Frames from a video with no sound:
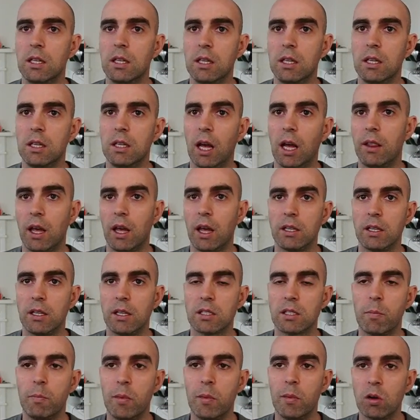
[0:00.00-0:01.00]
and then into
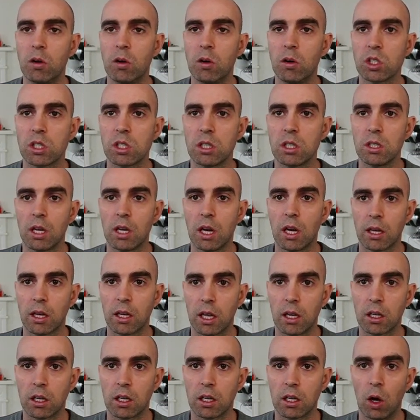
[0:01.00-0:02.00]
motion and
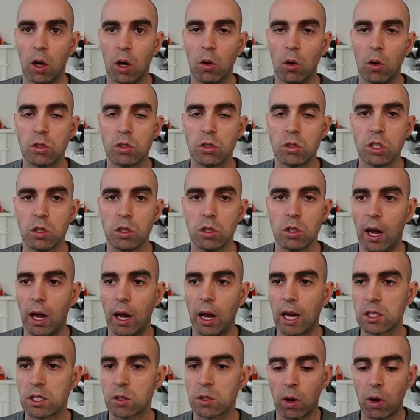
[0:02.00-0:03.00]
get a go to
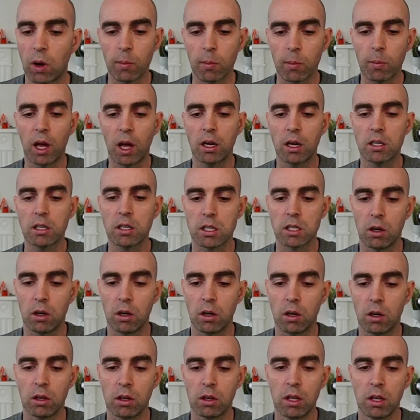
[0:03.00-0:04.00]
XY block.
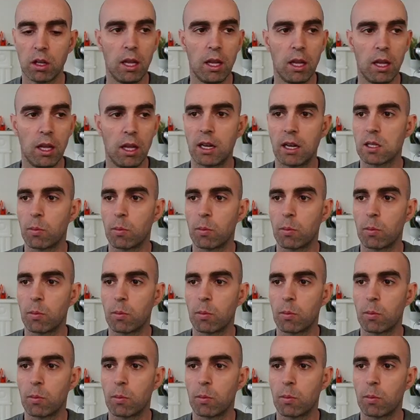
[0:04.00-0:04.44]
So that is a